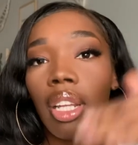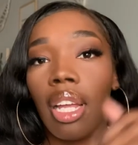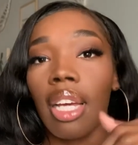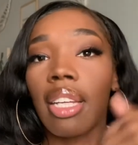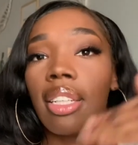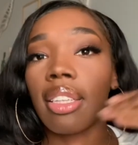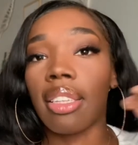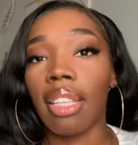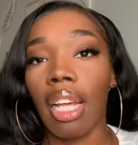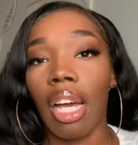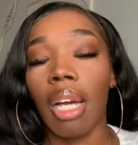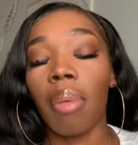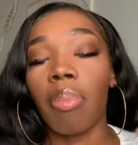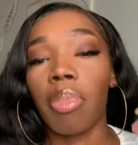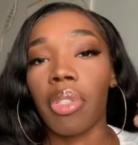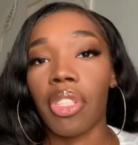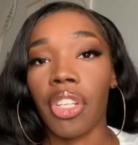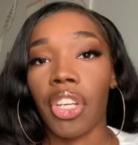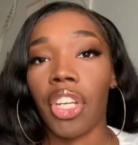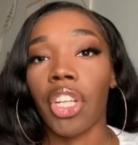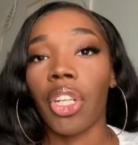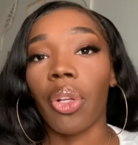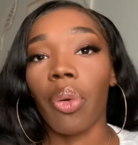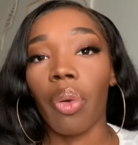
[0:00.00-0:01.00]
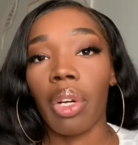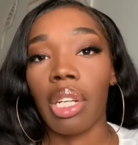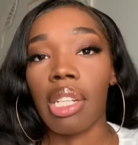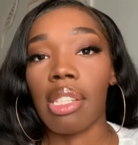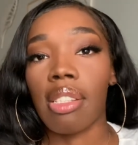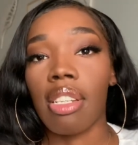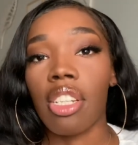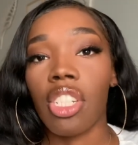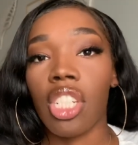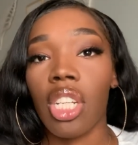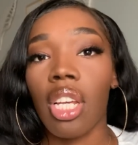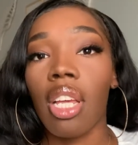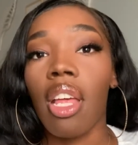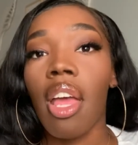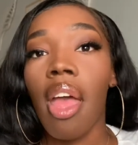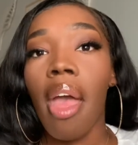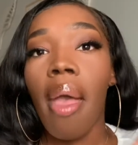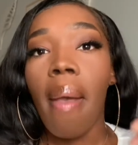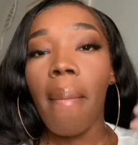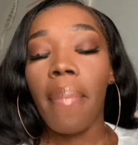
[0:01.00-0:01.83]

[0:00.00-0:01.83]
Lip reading: like that particular organization,